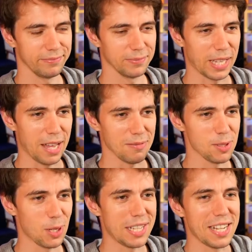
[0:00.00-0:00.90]
Yeah,
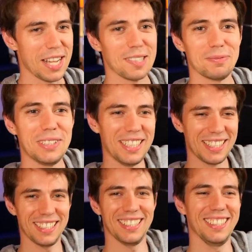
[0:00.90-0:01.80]
so that's
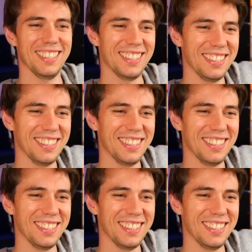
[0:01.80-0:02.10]
that.